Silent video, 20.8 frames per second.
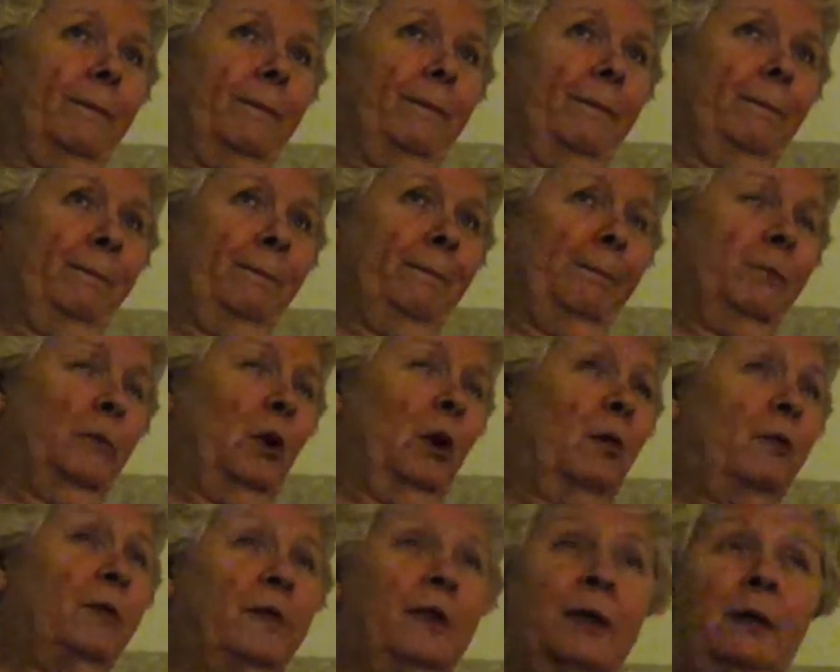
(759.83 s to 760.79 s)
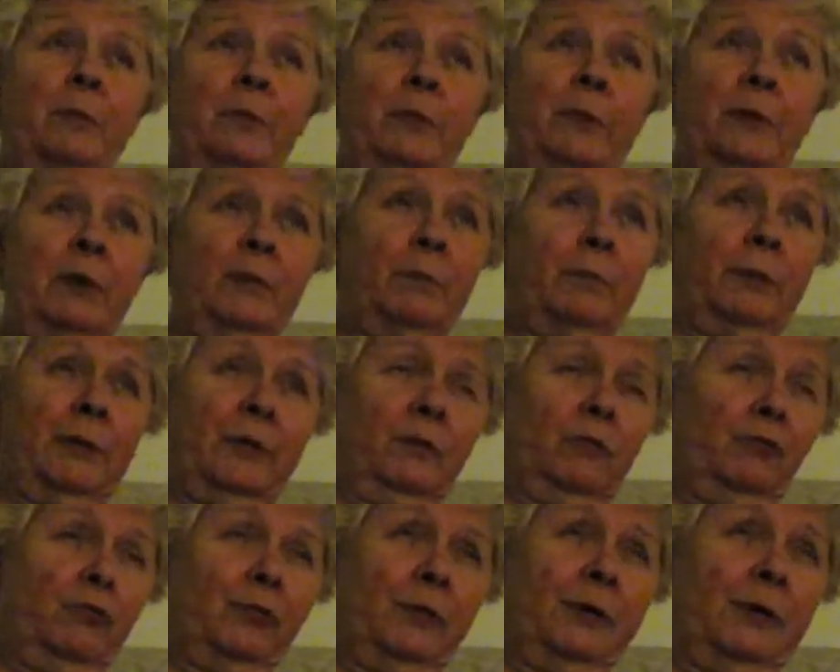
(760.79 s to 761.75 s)
We always had a big,
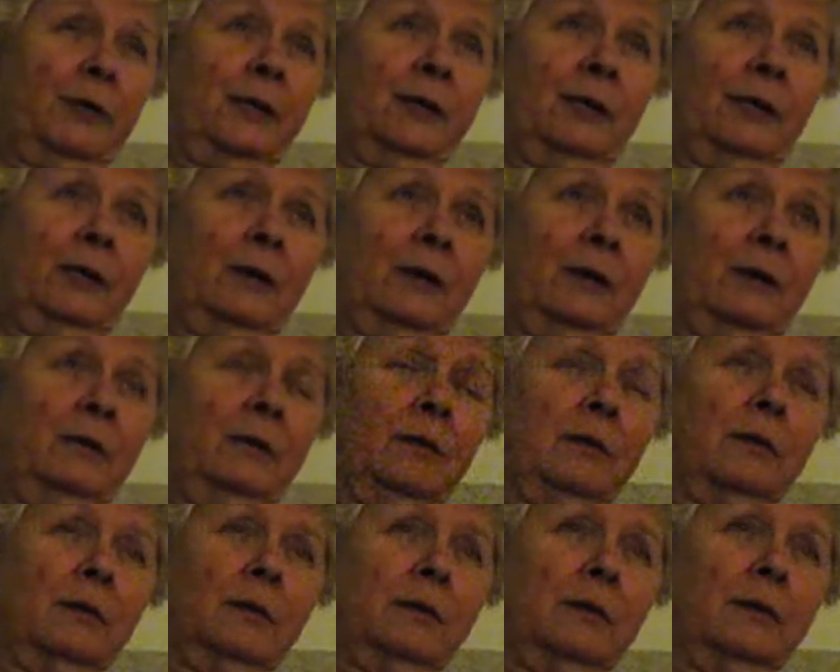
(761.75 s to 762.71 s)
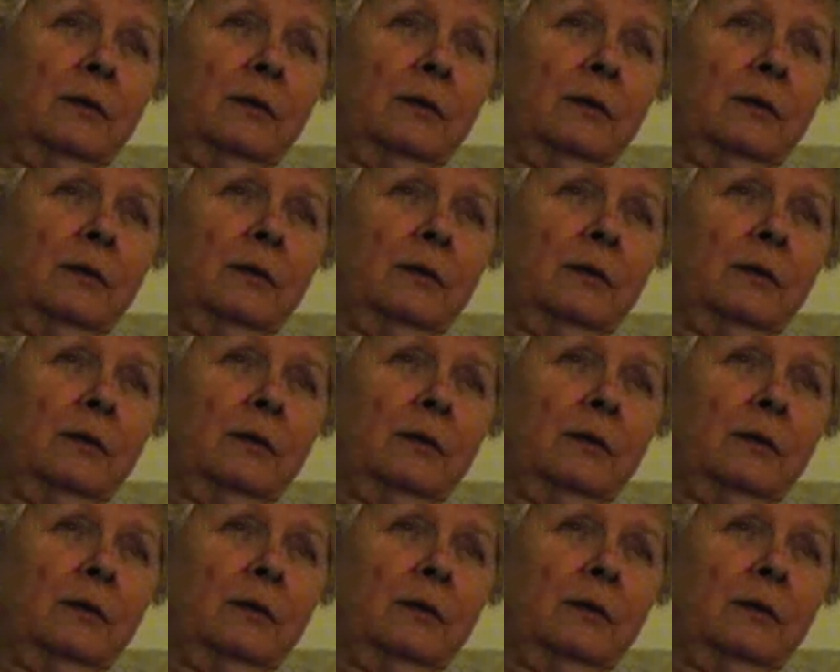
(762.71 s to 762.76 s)
big tree, and